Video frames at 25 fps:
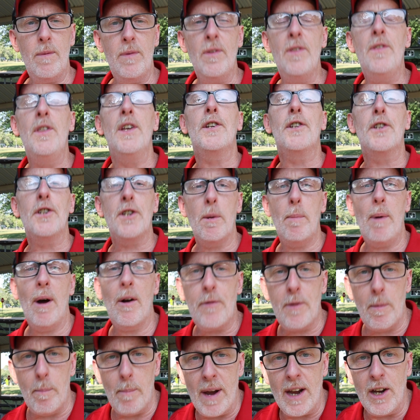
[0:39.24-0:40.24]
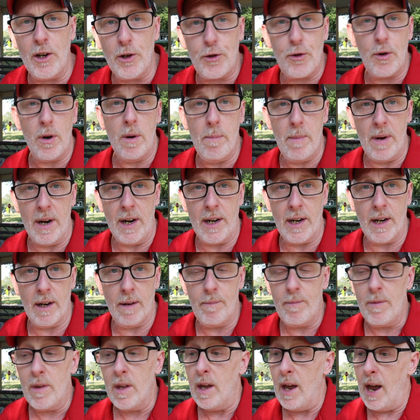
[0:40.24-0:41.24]
This is about the mainstream media
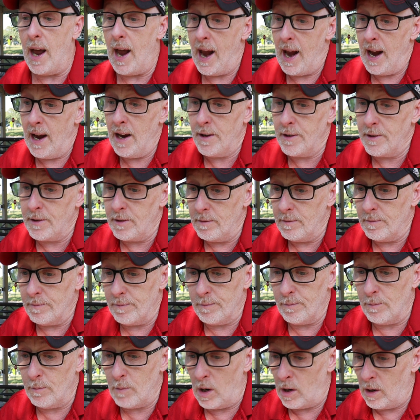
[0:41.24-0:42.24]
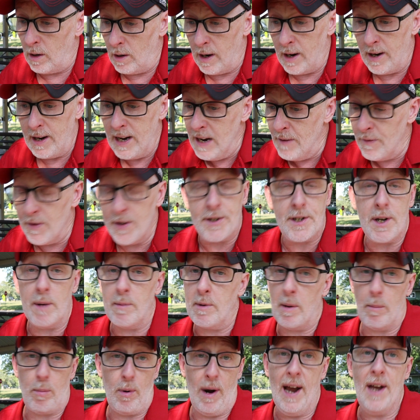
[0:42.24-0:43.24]
and even some
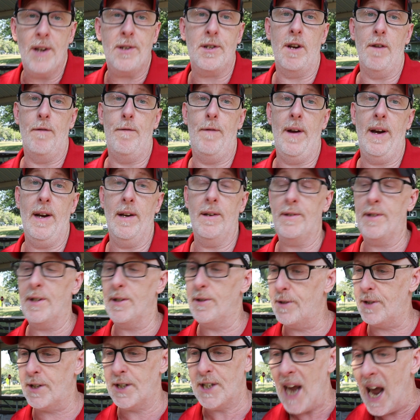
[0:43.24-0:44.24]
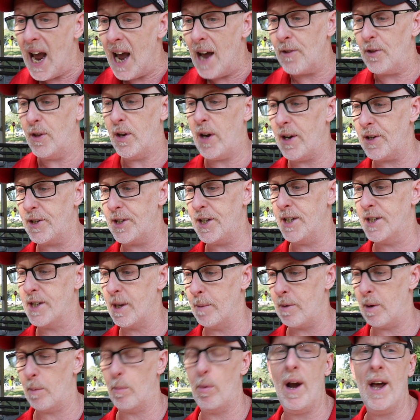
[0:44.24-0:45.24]
Nebraska fans. It's sad that I see
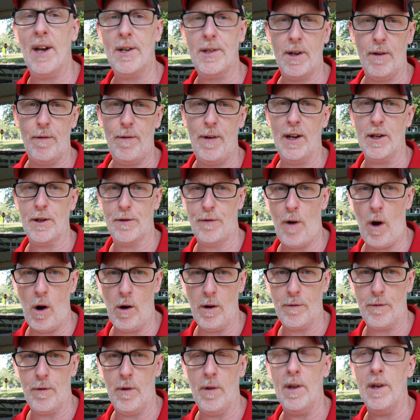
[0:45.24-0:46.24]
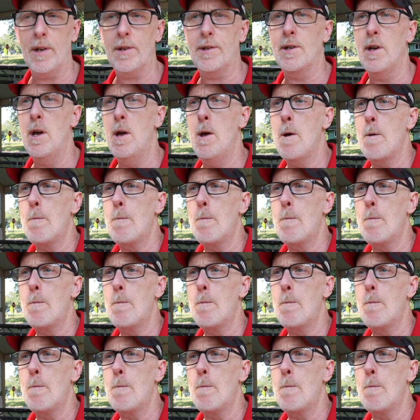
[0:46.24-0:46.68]
some Nebraska fans falling for this.